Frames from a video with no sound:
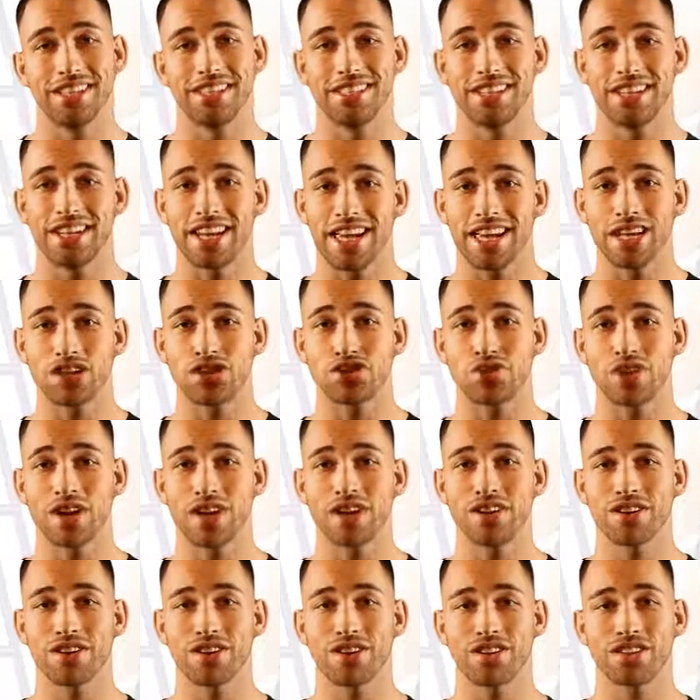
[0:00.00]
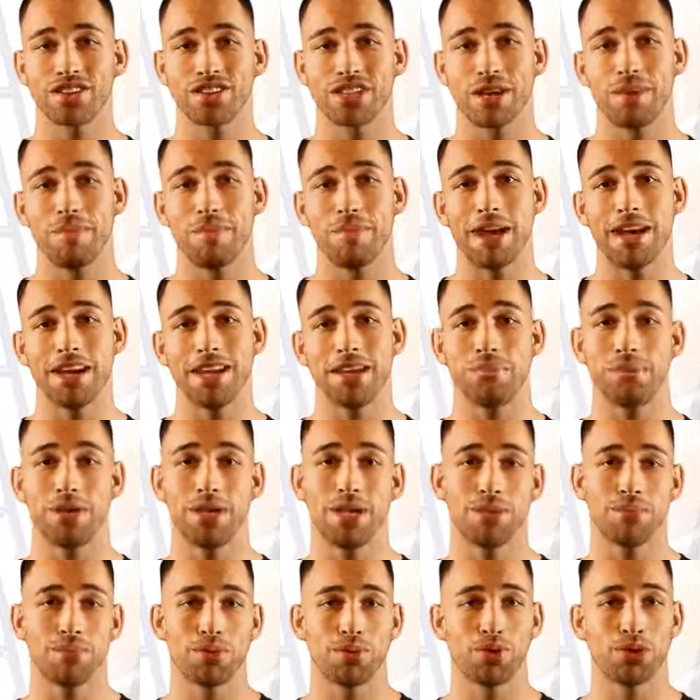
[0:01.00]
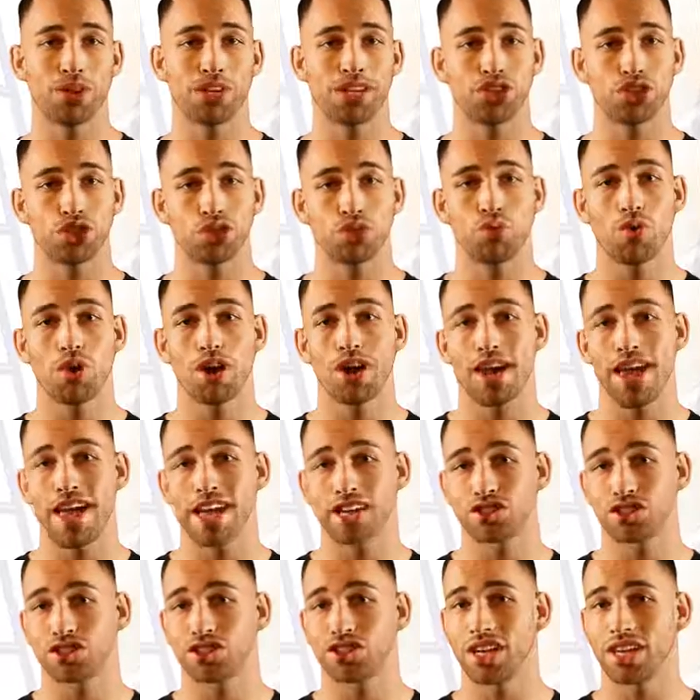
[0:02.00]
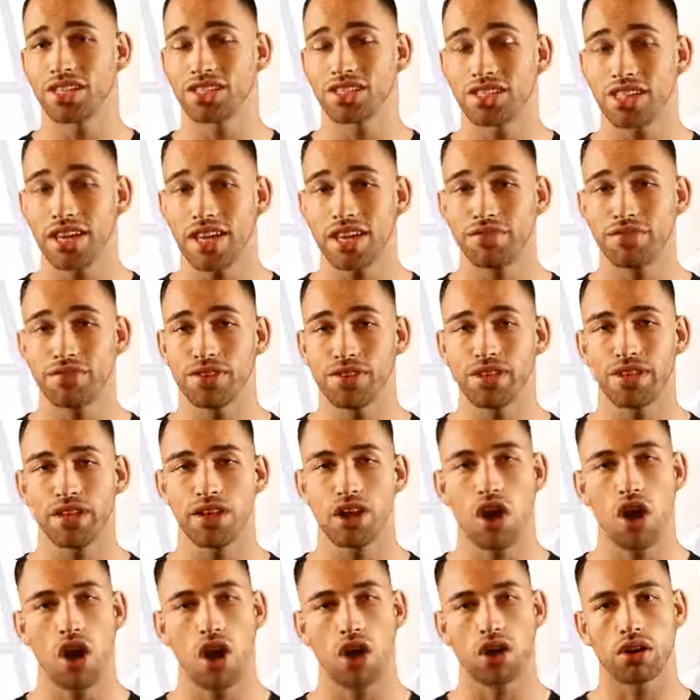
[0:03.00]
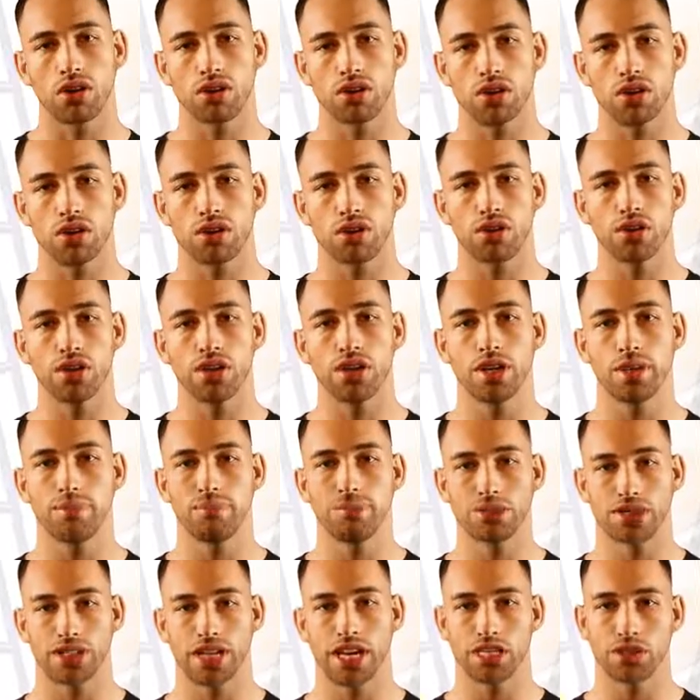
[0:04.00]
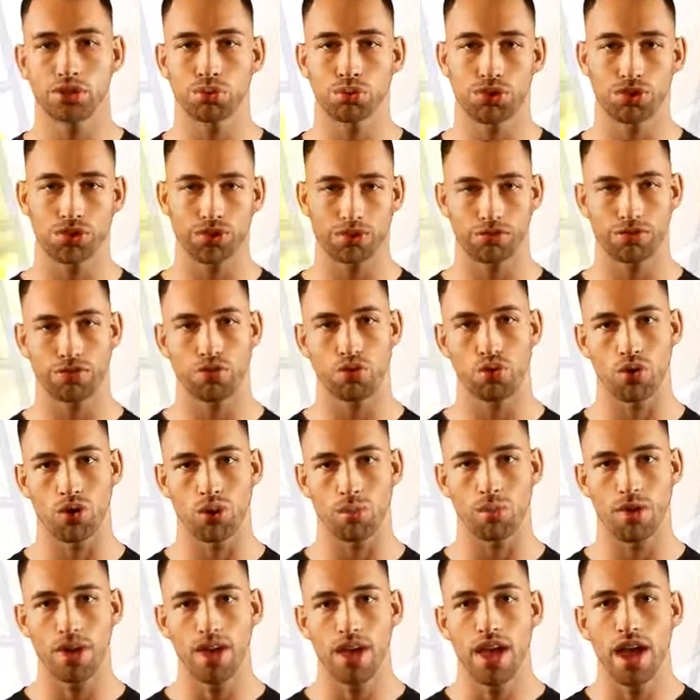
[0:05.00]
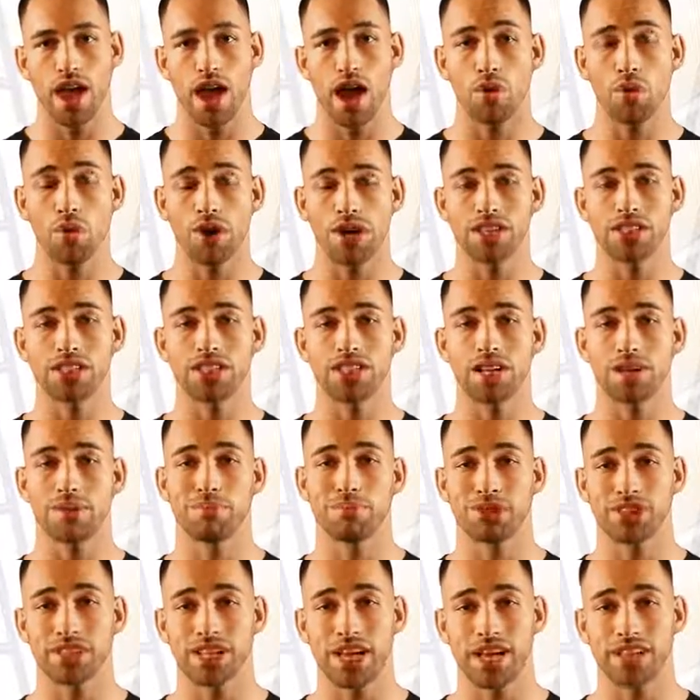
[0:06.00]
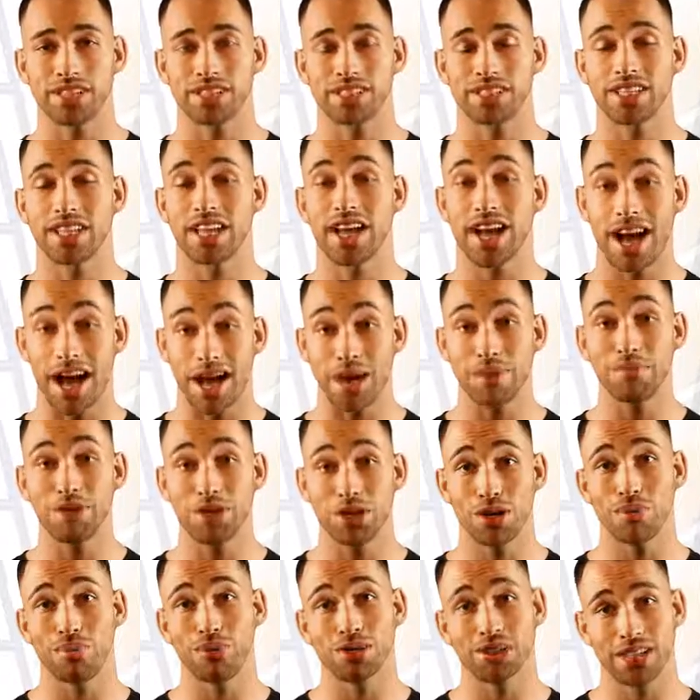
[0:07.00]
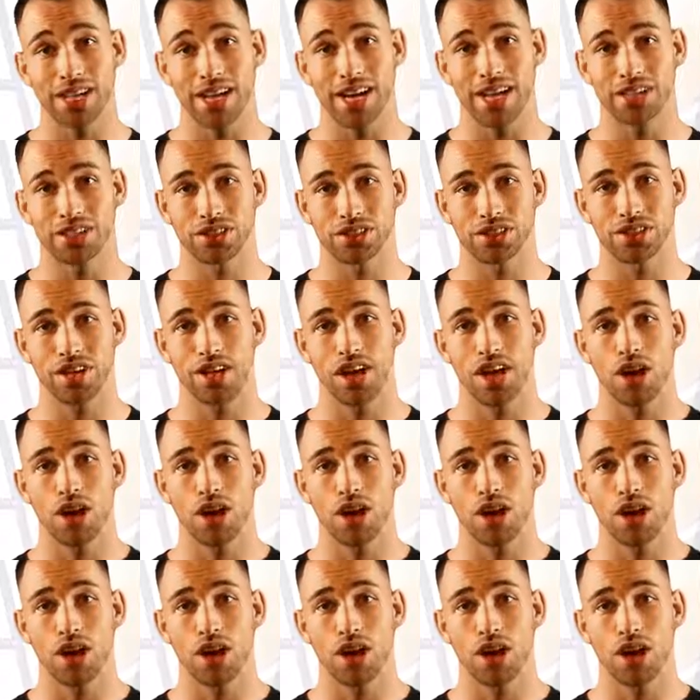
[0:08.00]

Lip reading: Today, trainers and many people that just want to exercise safely are literally obsessed with their form. And when I say obsessed, I mean obsessed.